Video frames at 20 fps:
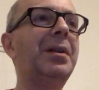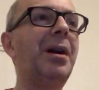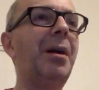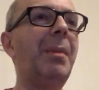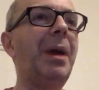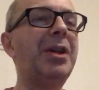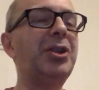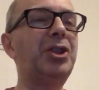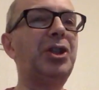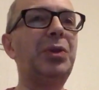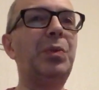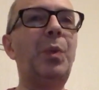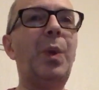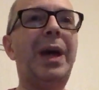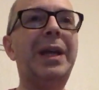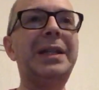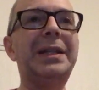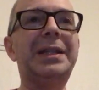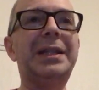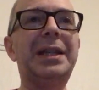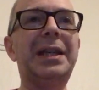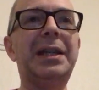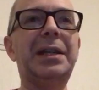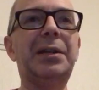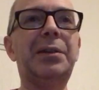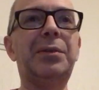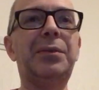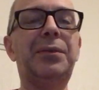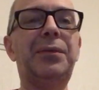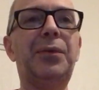I'm actually
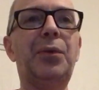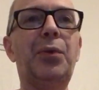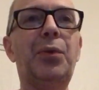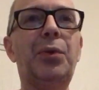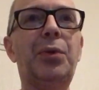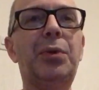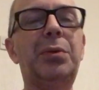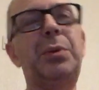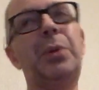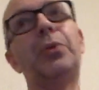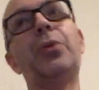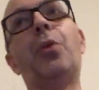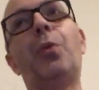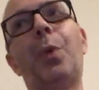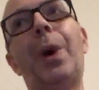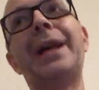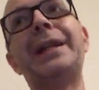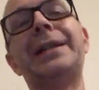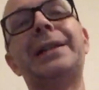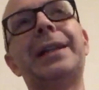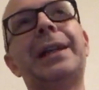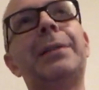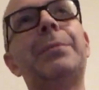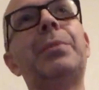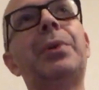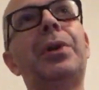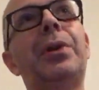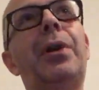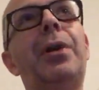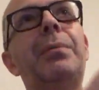waiting for, well, not waiting,
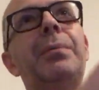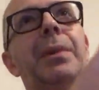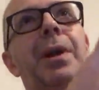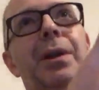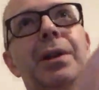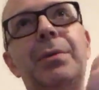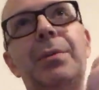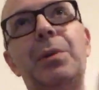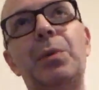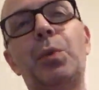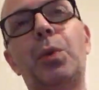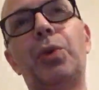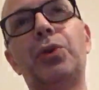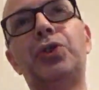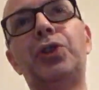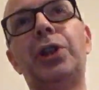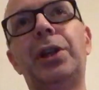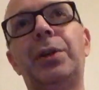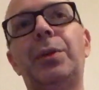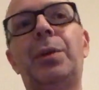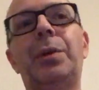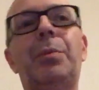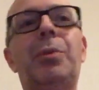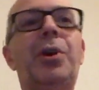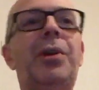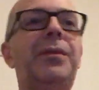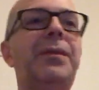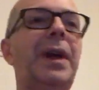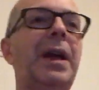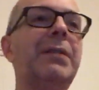but I'm going to be watching one of
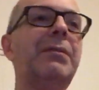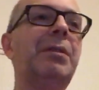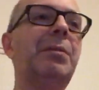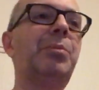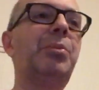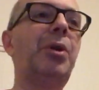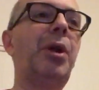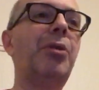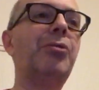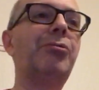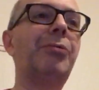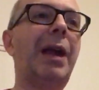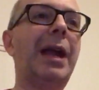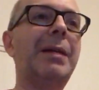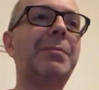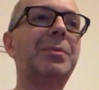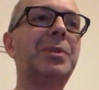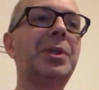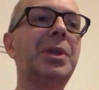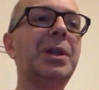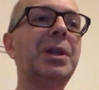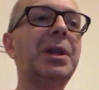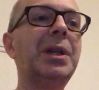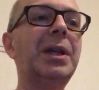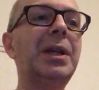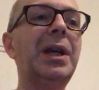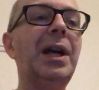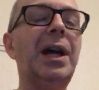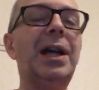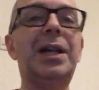my favourite programmes
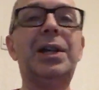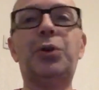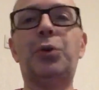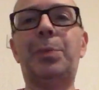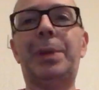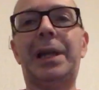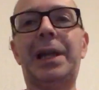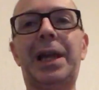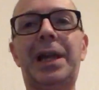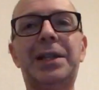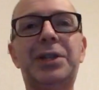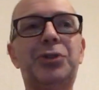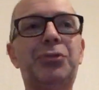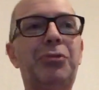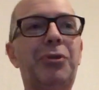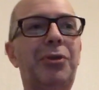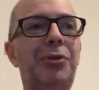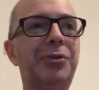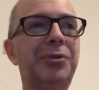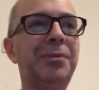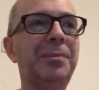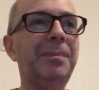a little bit later on,